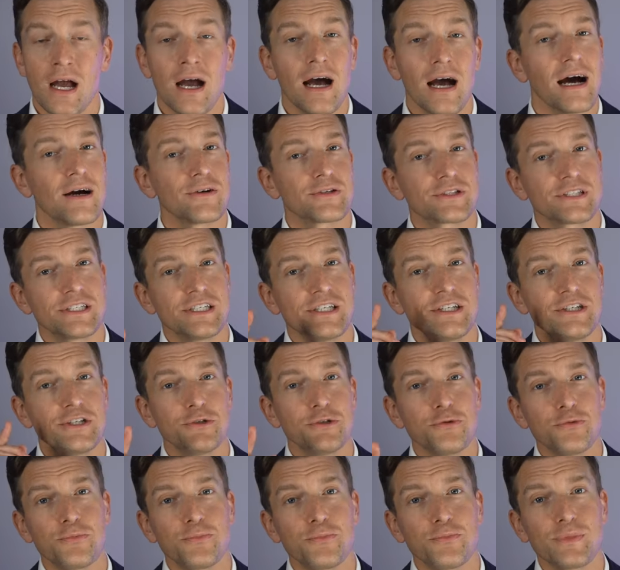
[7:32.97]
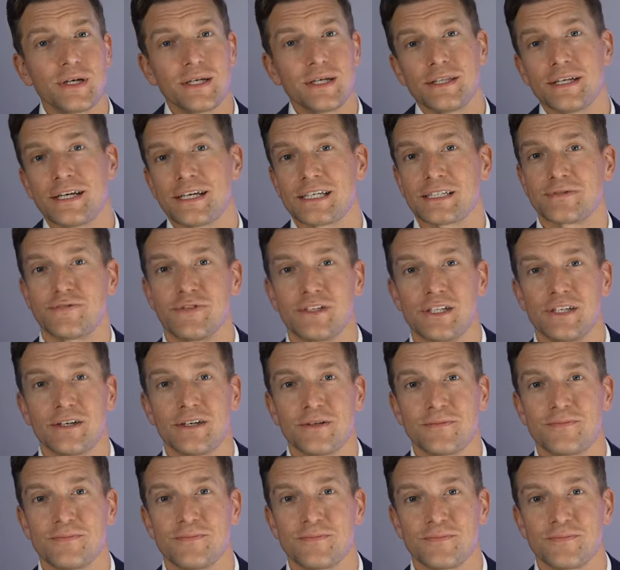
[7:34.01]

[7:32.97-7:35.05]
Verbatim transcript: I'll see you in the next video.